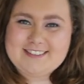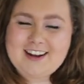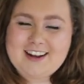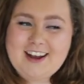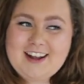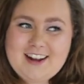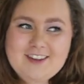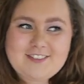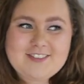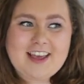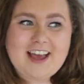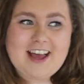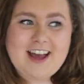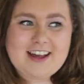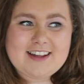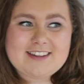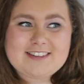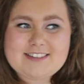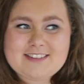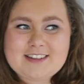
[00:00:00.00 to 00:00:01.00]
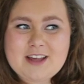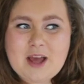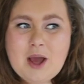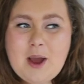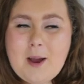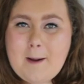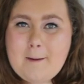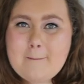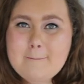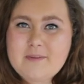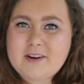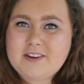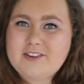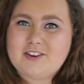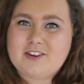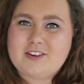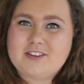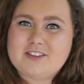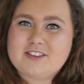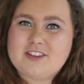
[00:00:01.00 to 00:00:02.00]
I love cats, but
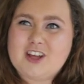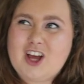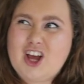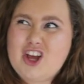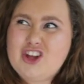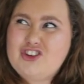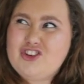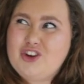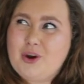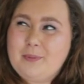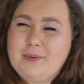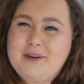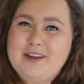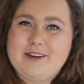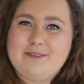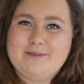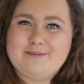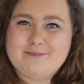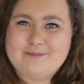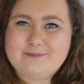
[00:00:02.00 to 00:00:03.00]
dogs top it.